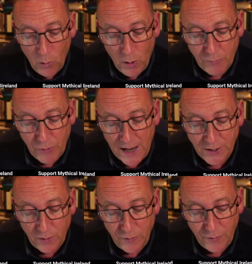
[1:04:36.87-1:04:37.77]
When
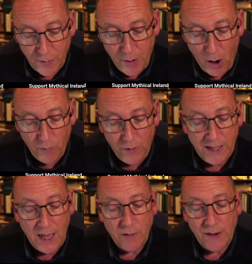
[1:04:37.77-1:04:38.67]
Branduff, the powerful
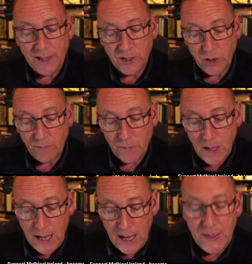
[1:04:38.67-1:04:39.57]
king of Leinster,
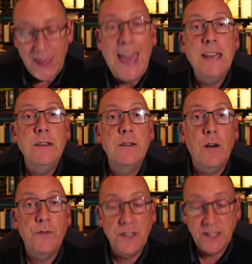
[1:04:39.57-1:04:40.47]
in the end
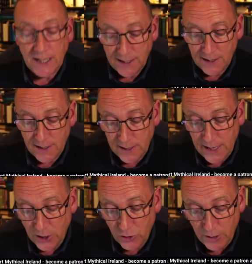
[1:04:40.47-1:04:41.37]
of the 6th
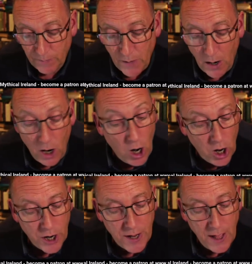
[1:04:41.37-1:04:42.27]
century,
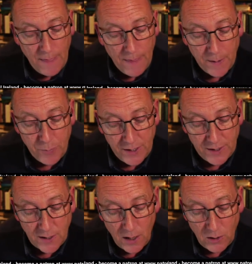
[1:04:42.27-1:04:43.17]
heard that
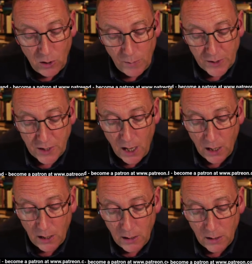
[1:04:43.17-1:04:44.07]
Prince
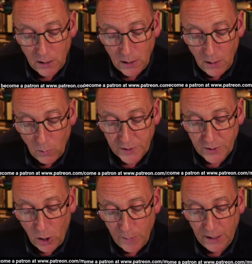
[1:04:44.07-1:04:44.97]
Cumuscach was
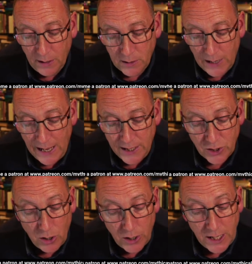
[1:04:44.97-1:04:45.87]
coming to
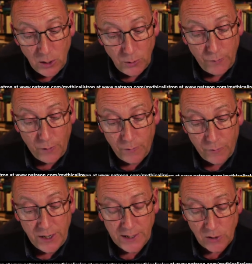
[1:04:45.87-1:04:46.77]
Leinster on a youthful
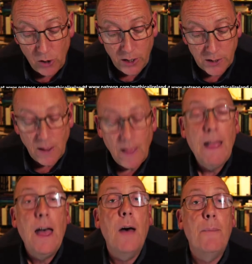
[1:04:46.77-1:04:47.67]
free circuit
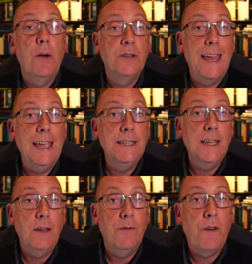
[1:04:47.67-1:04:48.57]
about AD
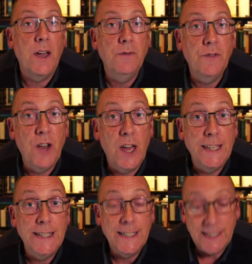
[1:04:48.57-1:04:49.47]

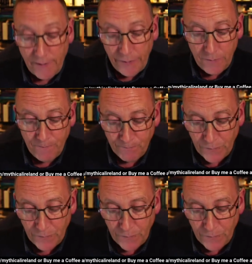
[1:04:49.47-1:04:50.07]
597,